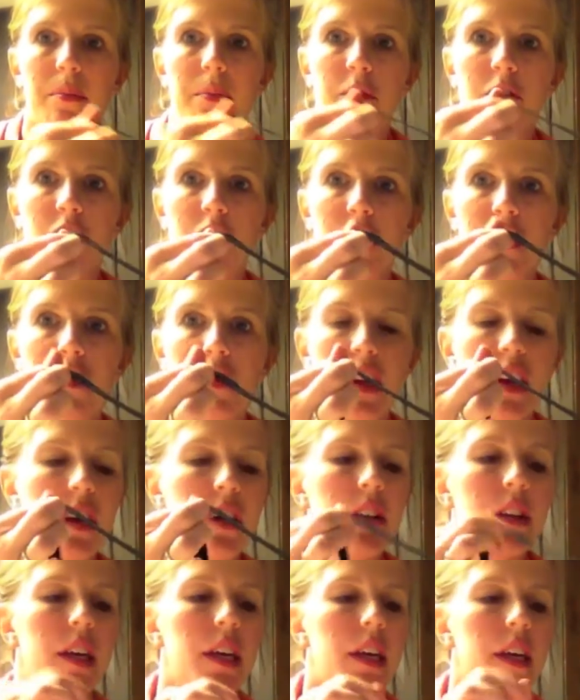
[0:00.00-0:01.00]
just
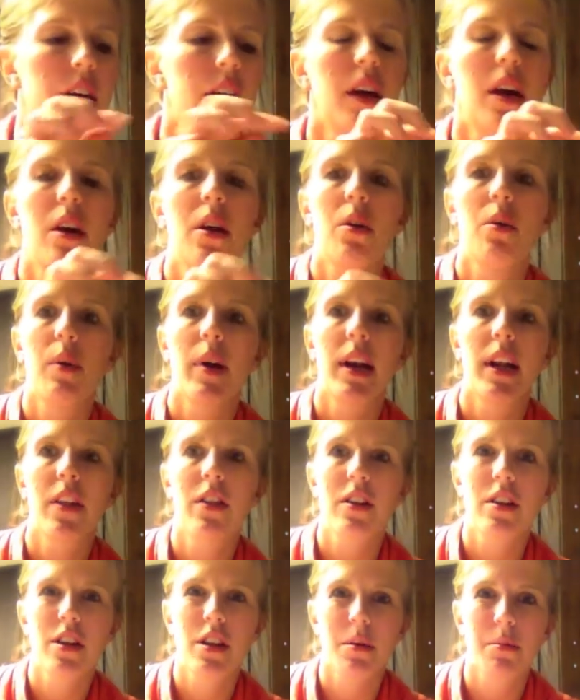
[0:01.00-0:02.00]
singly right at
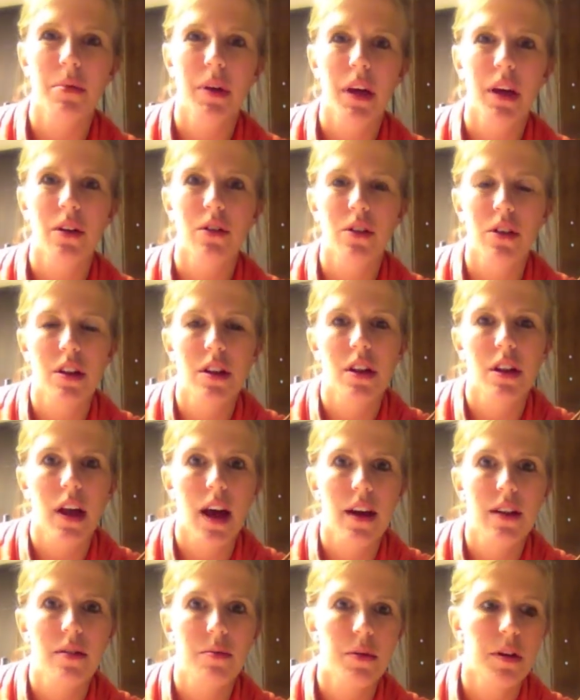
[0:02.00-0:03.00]
the tip like you did the
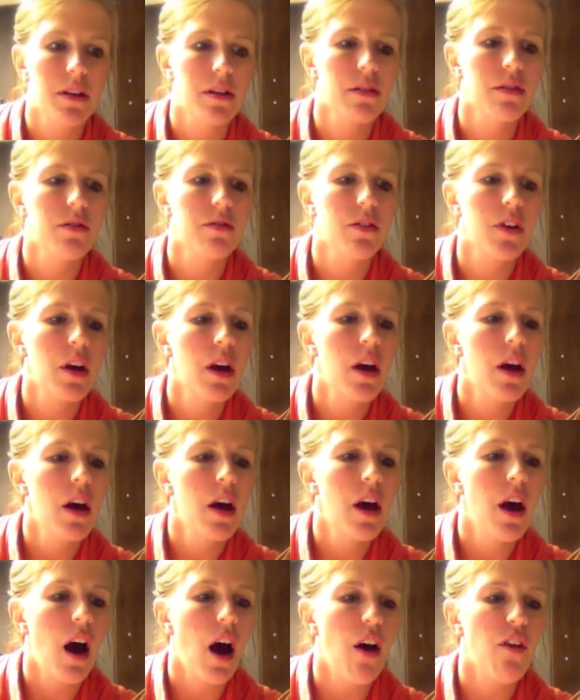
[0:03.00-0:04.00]
last piece
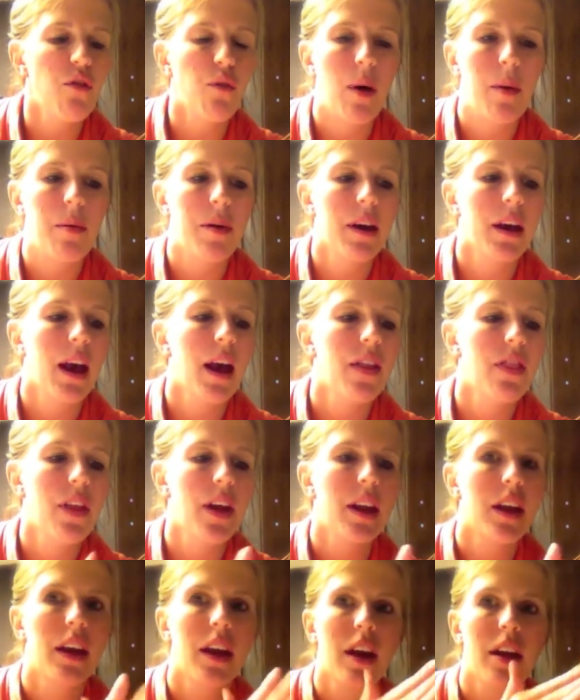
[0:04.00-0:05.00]
of webbing. And
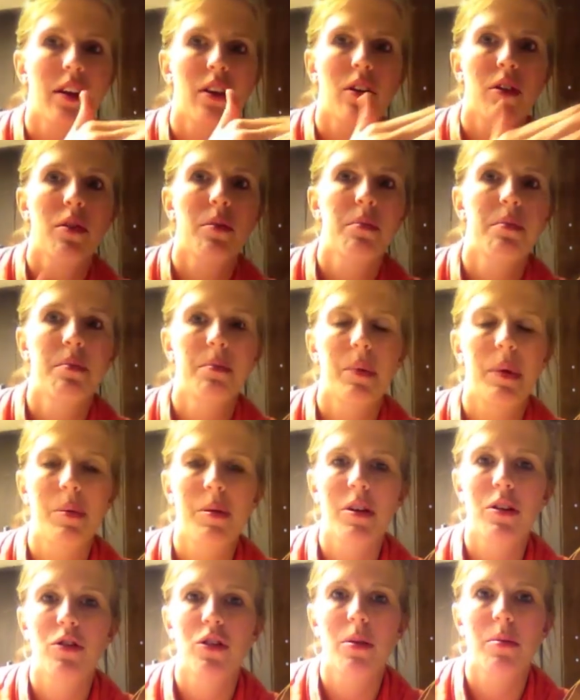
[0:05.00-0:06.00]
then again, you'll
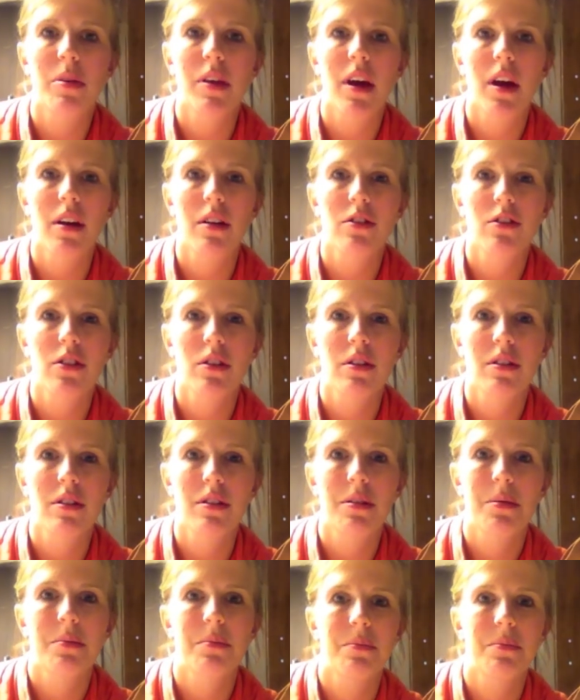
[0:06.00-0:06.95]
maybe trim the edges.